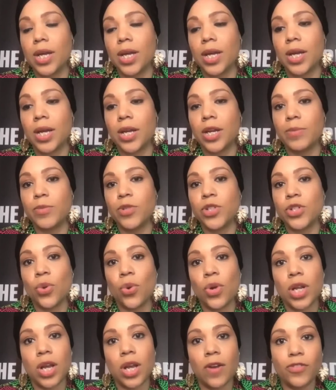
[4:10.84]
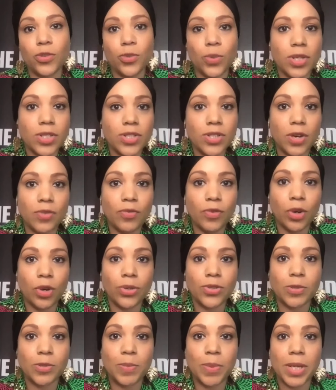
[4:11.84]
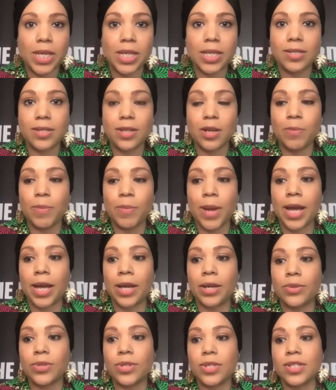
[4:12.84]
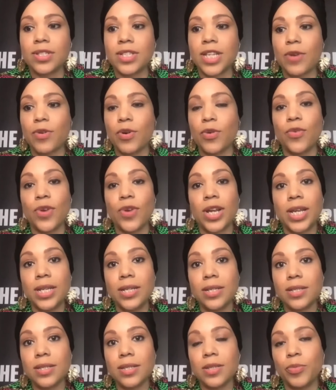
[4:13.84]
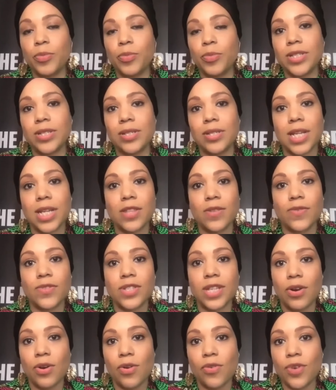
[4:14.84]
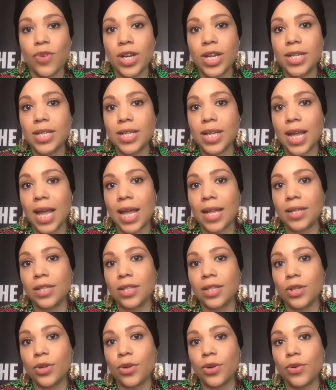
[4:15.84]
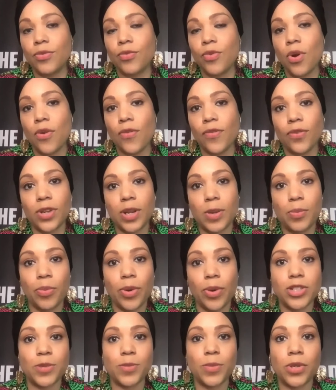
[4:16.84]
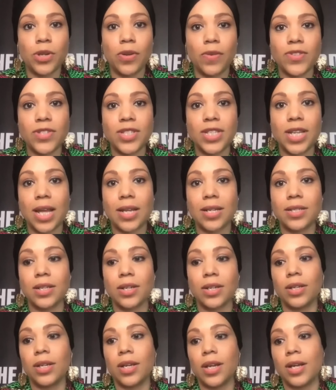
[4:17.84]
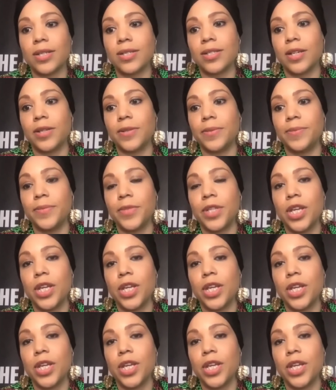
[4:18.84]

Shortly afterwards, I wrote a piece about Sarah Reed, the prison death of Sarah Reed, and the wrongful imprisonment of Sianda and Gaza.